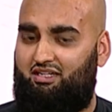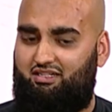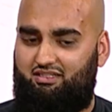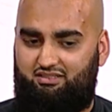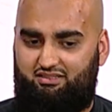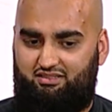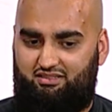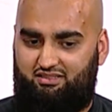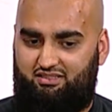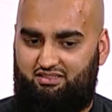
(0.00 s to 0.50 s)
at
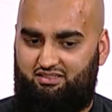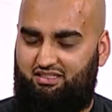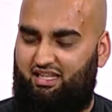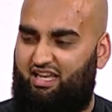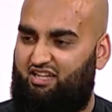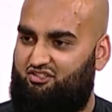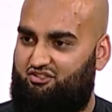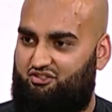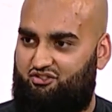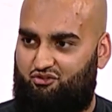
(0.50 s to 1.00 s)

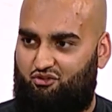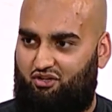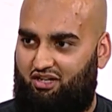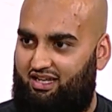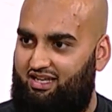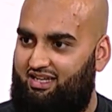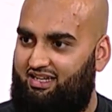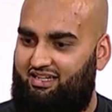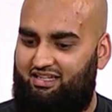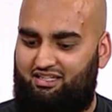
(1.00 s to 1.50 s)
lectures
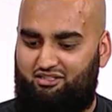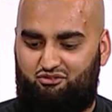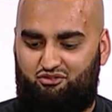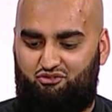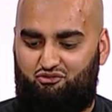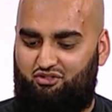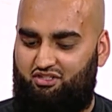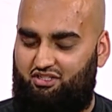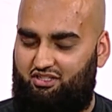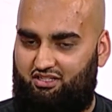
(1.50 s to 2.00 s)
online, I was
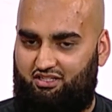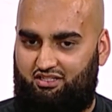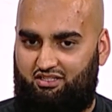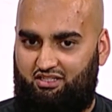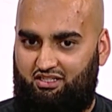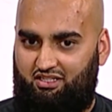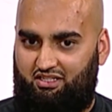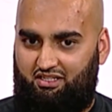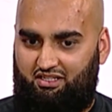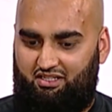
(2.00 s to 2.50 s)
reading
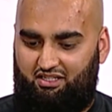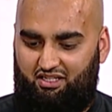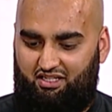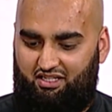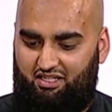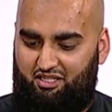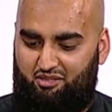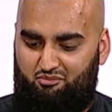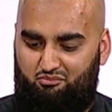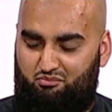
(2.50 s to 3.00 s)

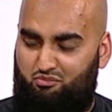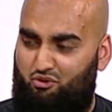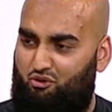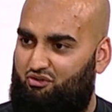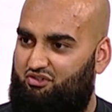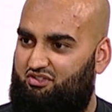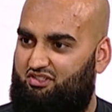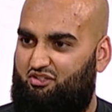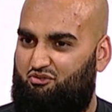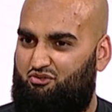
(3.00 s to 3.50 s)

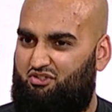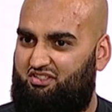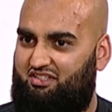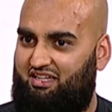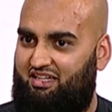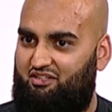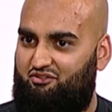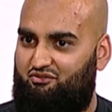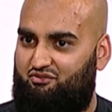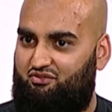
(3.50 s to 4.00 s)
books. I was just
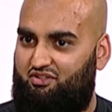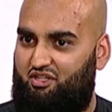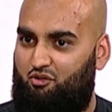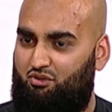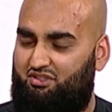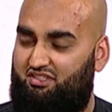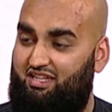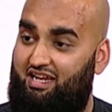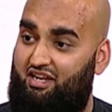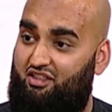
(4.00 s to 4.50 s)
there
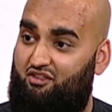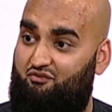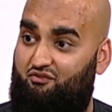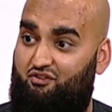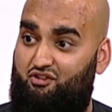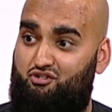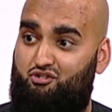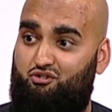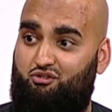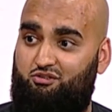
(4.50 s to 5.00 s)
wasn't anything
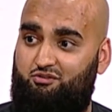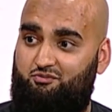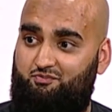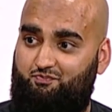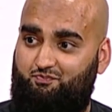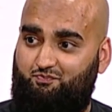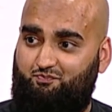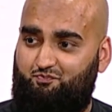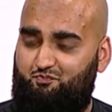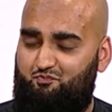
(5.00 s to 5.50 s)
visual.
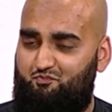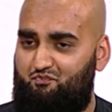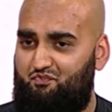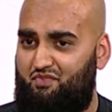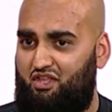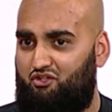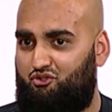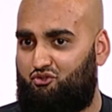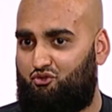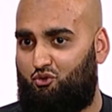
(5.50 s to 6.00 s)

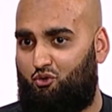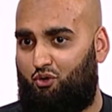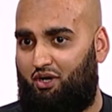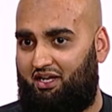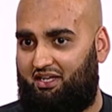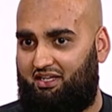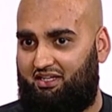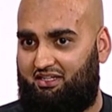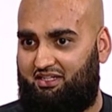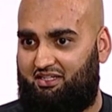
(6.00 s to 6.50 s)
So
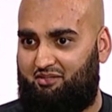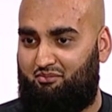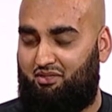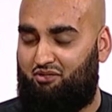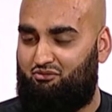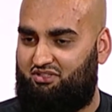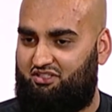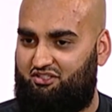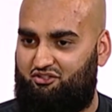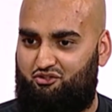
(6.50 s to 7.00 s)
I
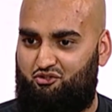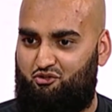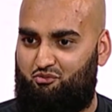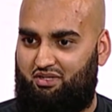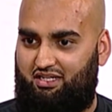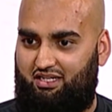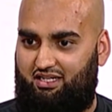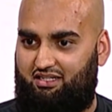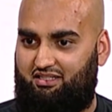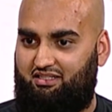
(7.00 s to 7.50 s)
was listening to my
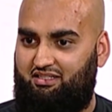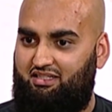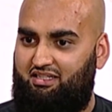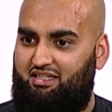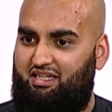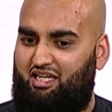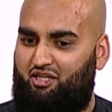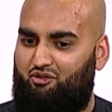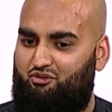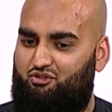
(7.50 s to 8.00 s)
dad,
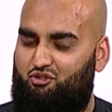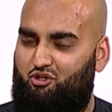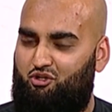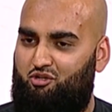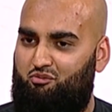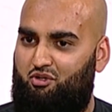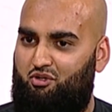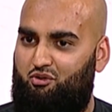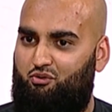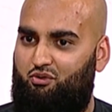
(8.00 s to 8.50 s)
and he was talking
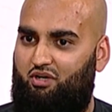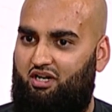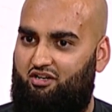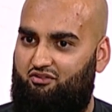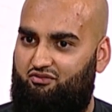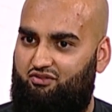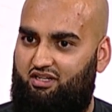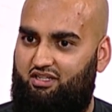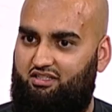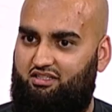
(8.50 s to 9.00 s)
about
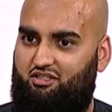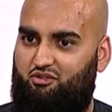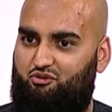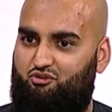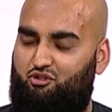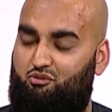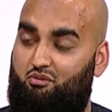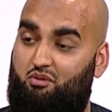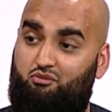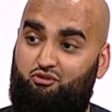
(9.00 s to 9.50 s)
Arafat, and he was
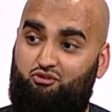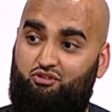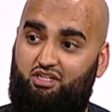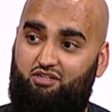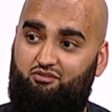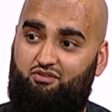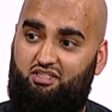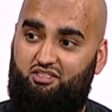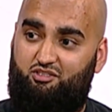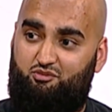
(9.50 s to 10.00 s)
talking about
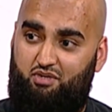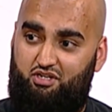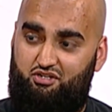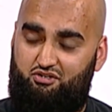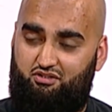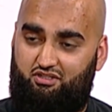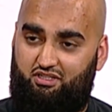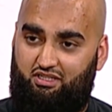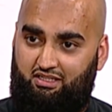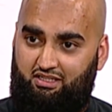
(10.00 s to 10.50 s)
Muzdalifah
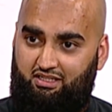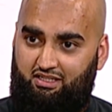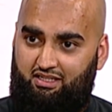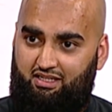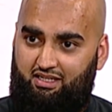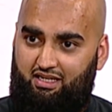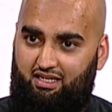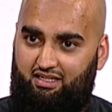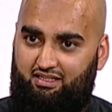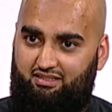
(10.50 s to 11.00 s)
especially,
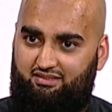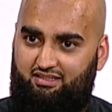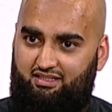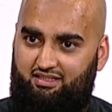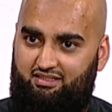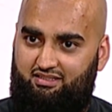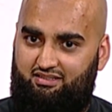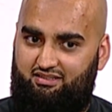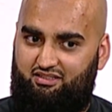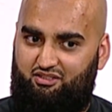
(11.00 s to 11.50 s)
and he
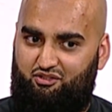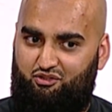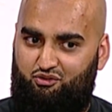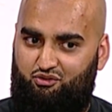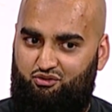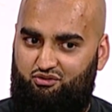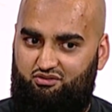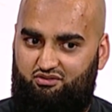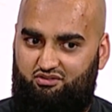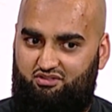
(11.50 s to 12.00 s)
said, you
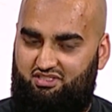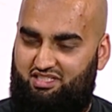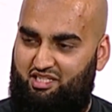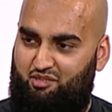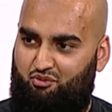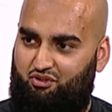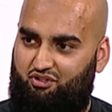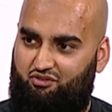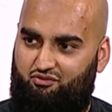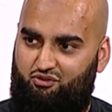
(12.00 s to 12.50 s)

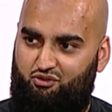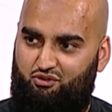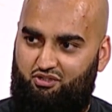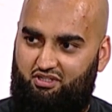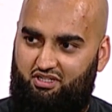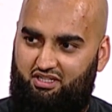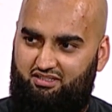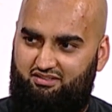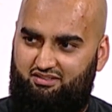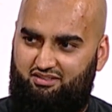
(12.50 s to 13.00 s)
sleep on the floor.
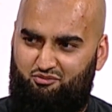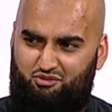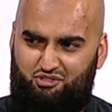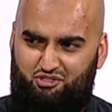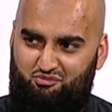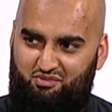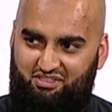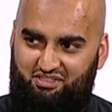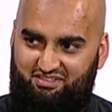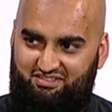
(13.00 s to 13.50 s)
And I said, what do
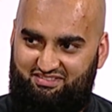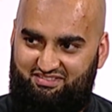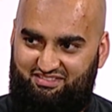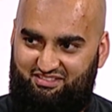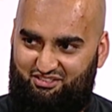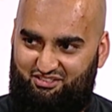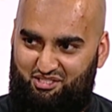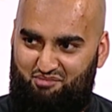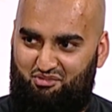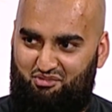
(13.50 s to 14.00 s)
you mean
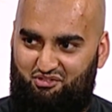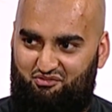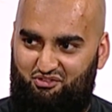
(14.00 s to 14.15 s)
you sleep on the